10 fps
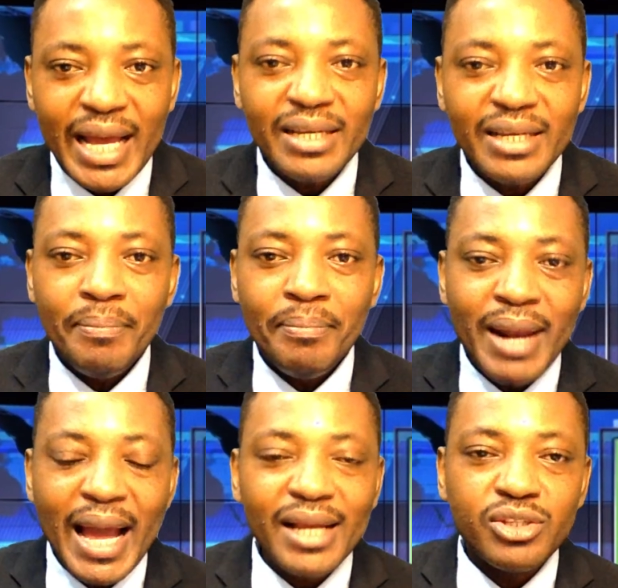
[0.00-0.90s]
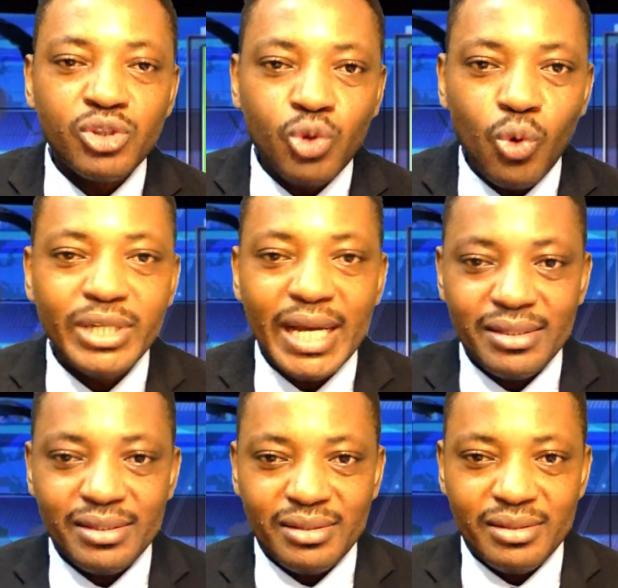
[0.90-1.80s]
that black
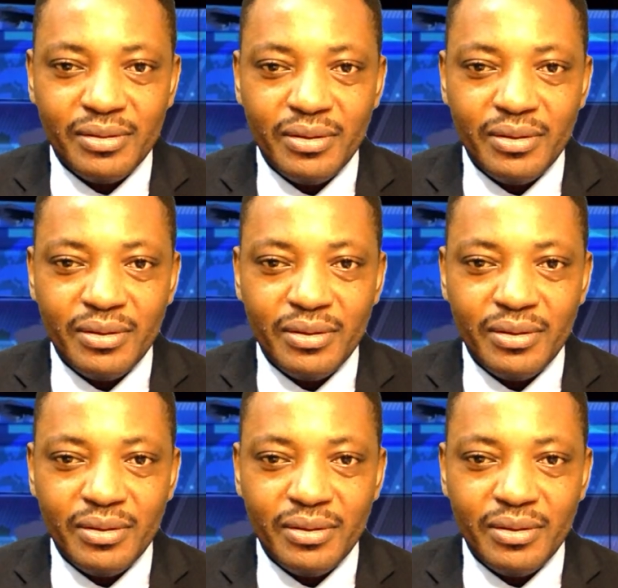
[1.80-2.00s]
soldiers